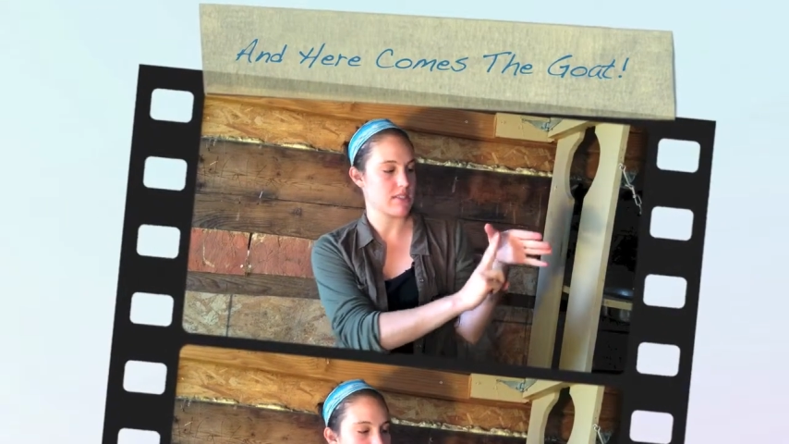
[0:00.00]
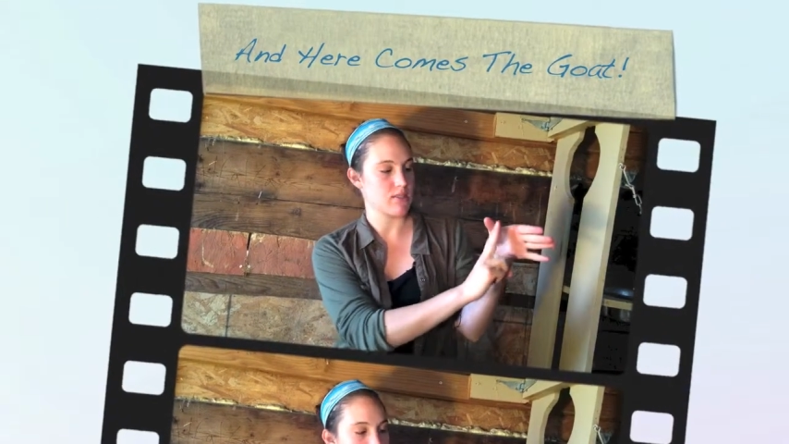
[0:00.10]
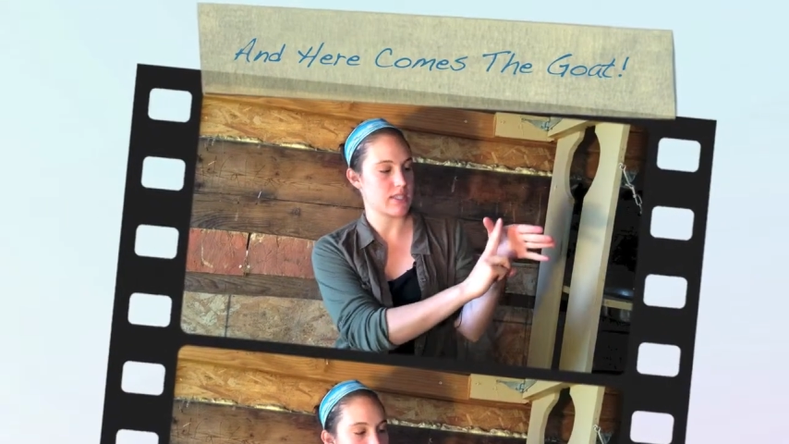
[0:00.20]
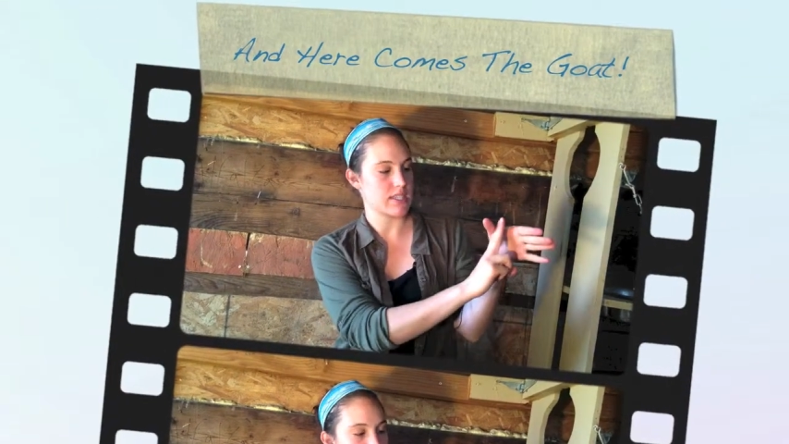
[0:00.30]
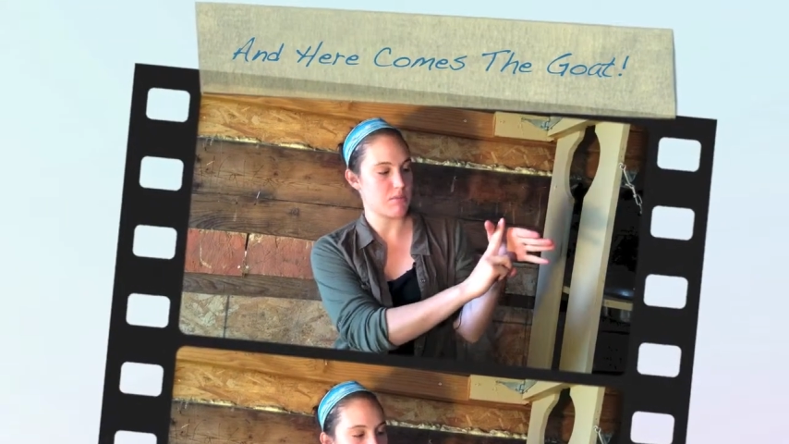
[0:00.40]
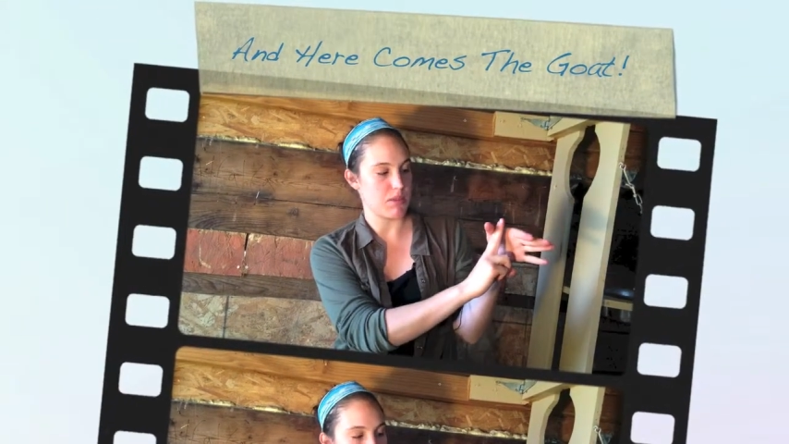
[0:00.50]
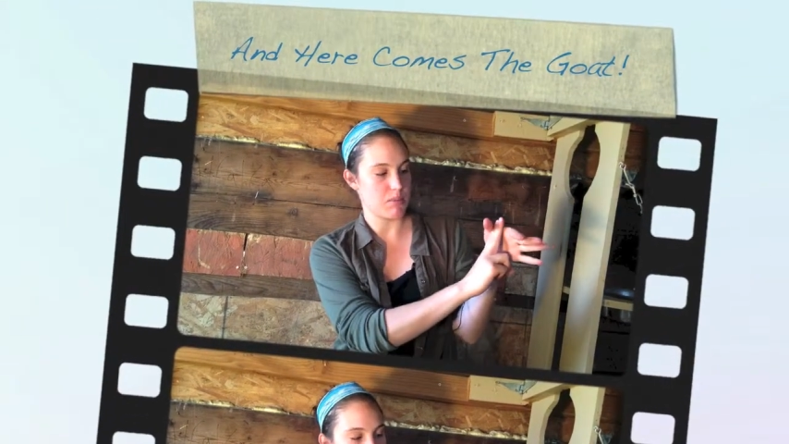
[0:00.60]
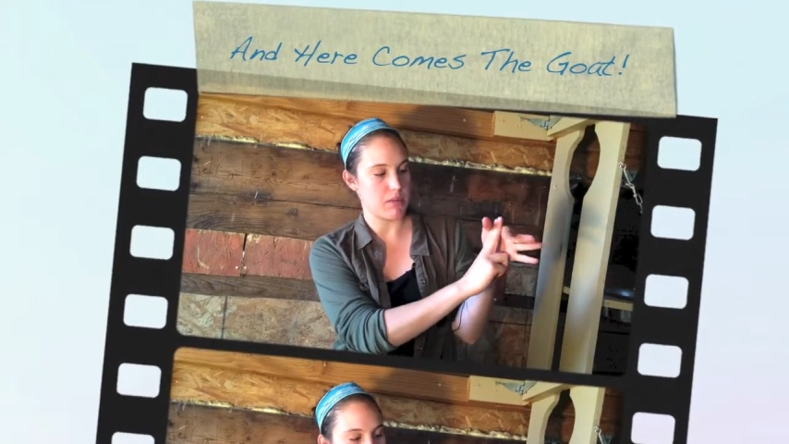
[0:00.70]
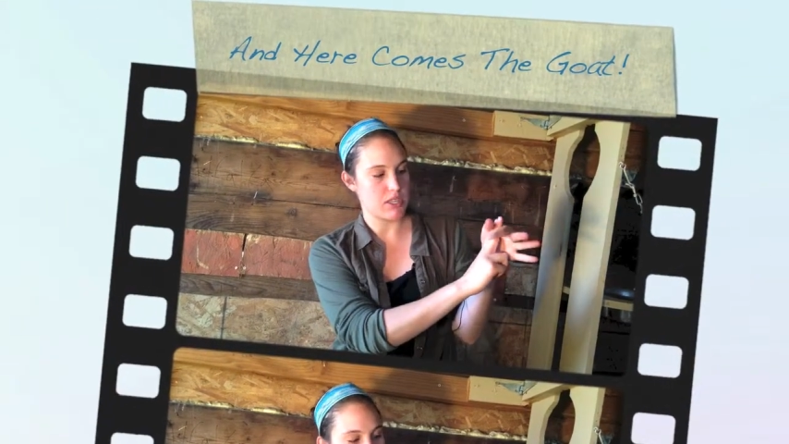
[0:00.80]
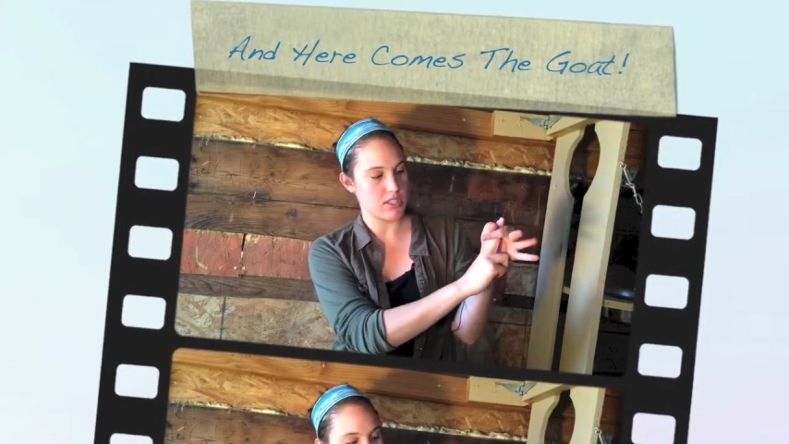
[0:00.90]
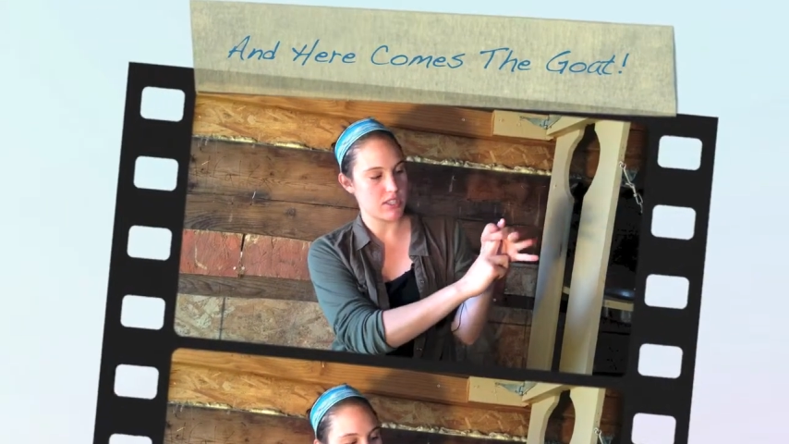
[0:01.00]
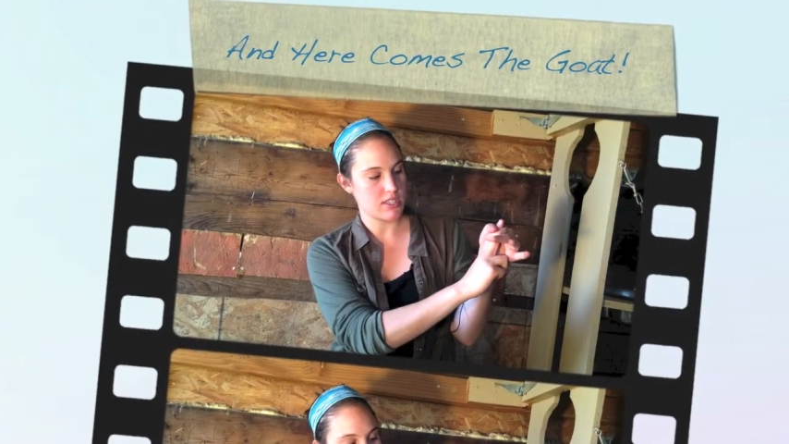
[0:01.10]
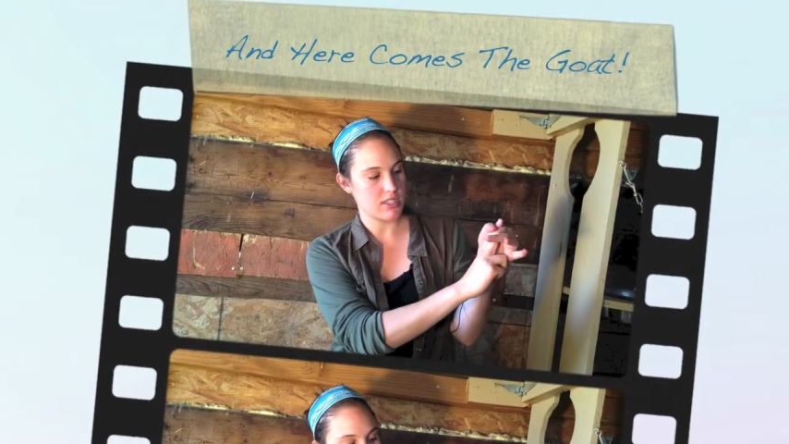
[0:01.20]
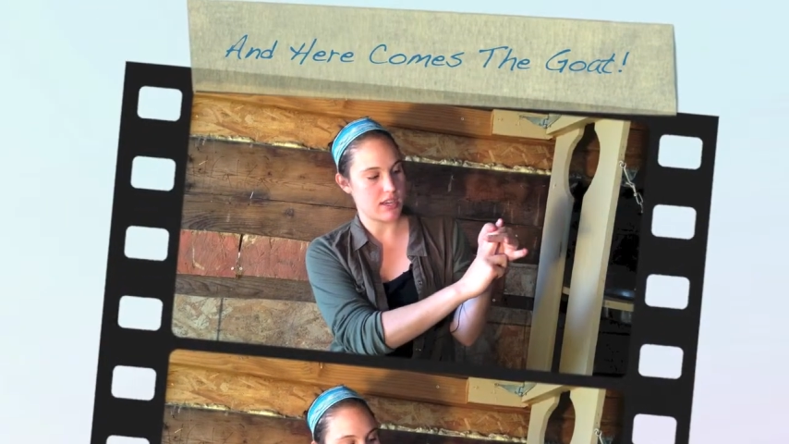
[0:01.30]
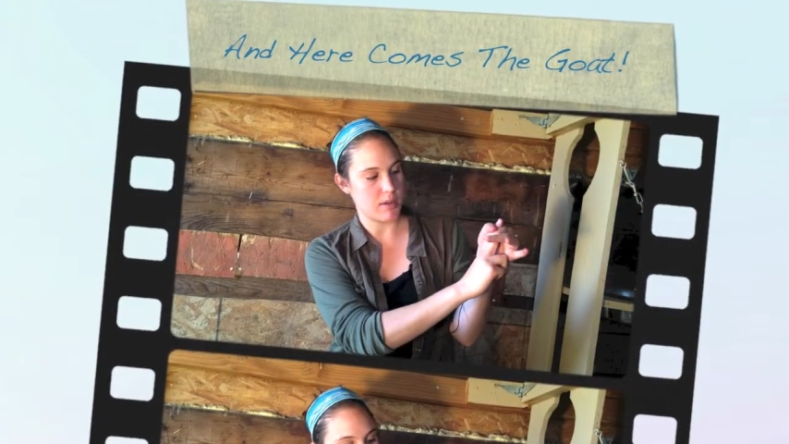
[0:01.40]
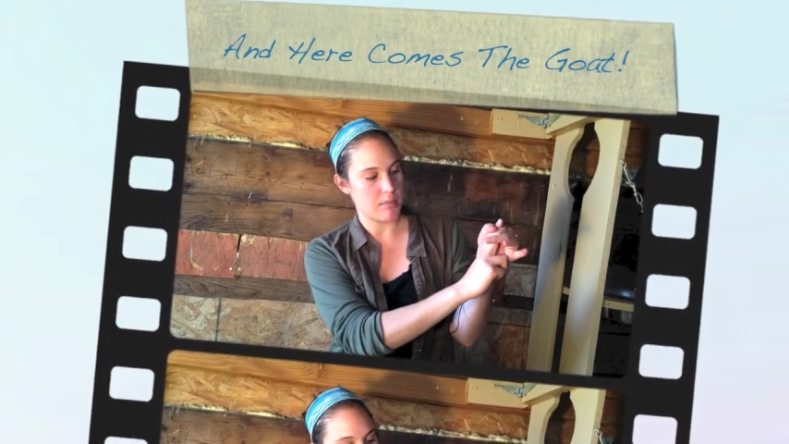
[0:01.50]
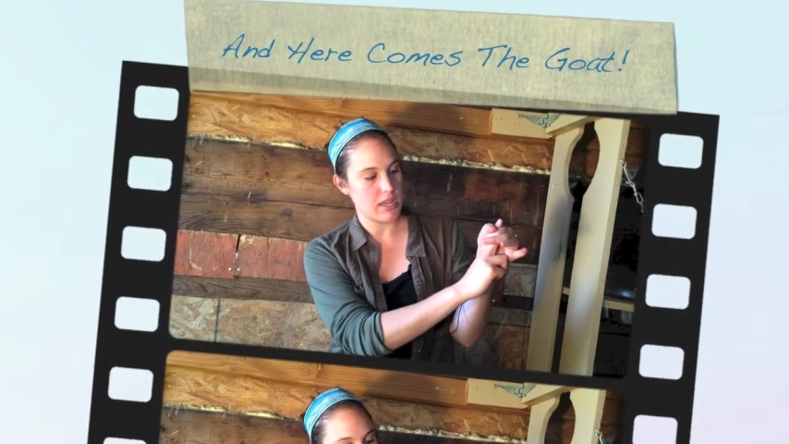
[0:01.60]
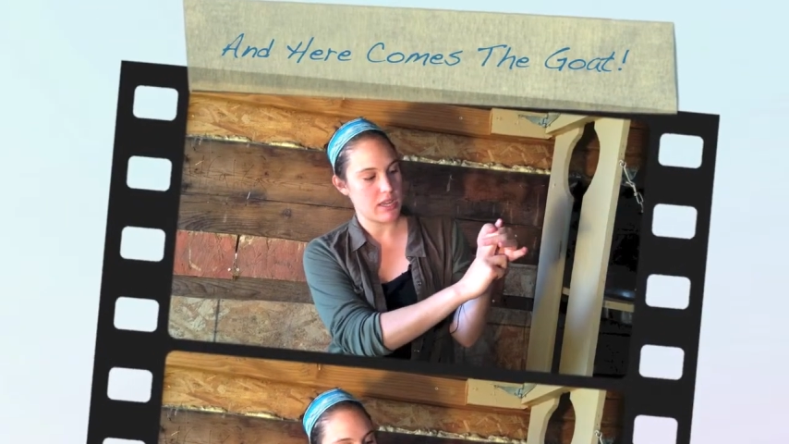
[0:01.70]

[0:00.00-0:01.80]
So it's going to be a pinch at the top